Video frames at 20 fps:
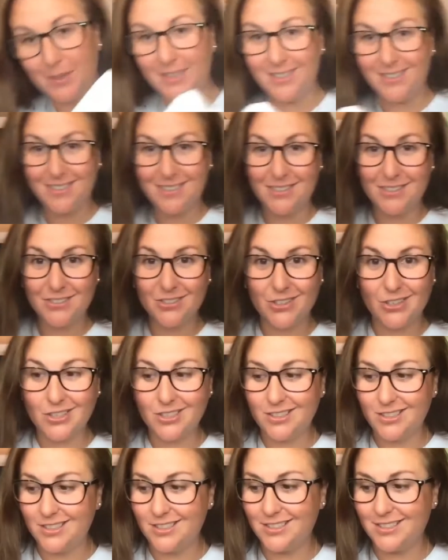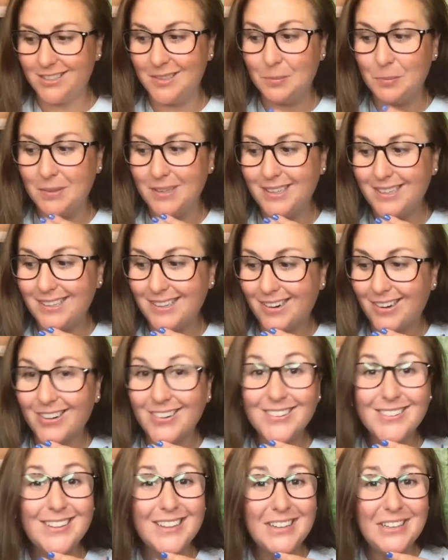but he's currently asleep.
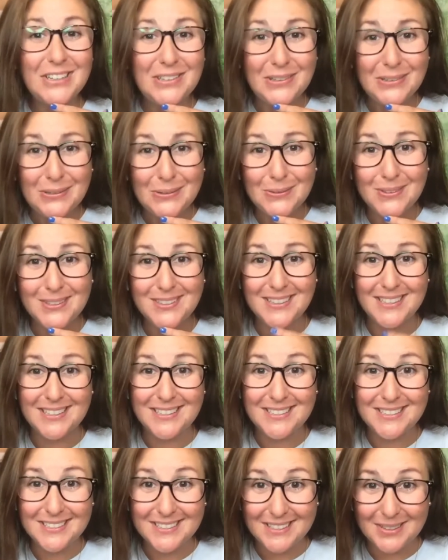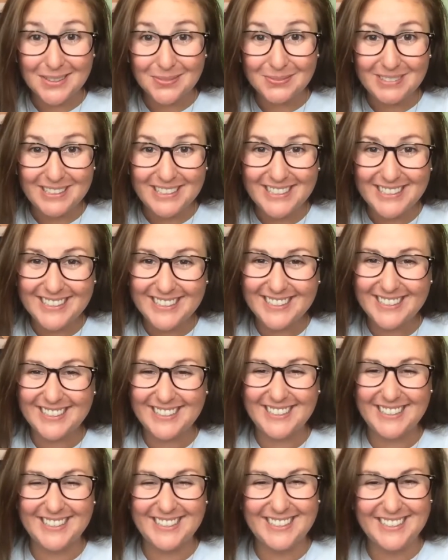Aren't they cute when they sleep?
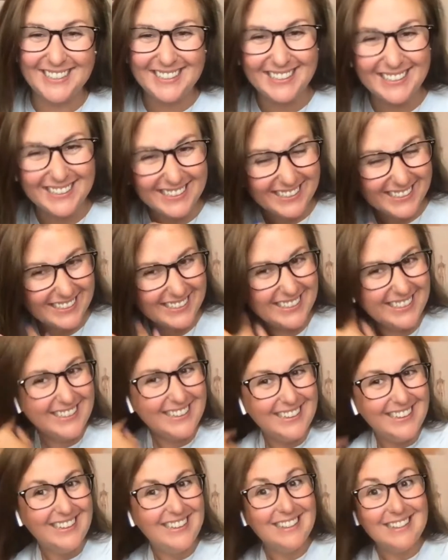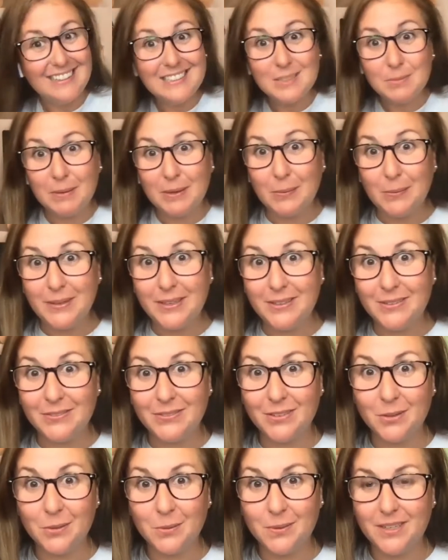This is my
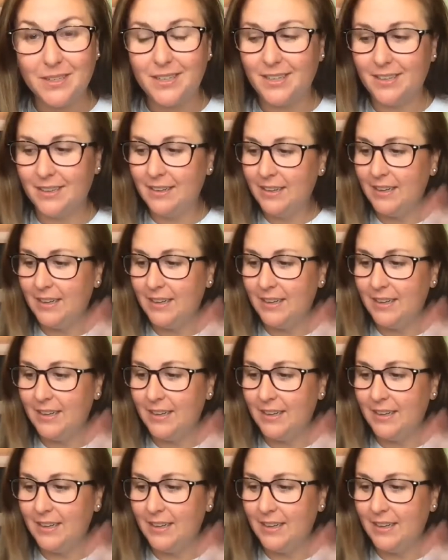win for the week.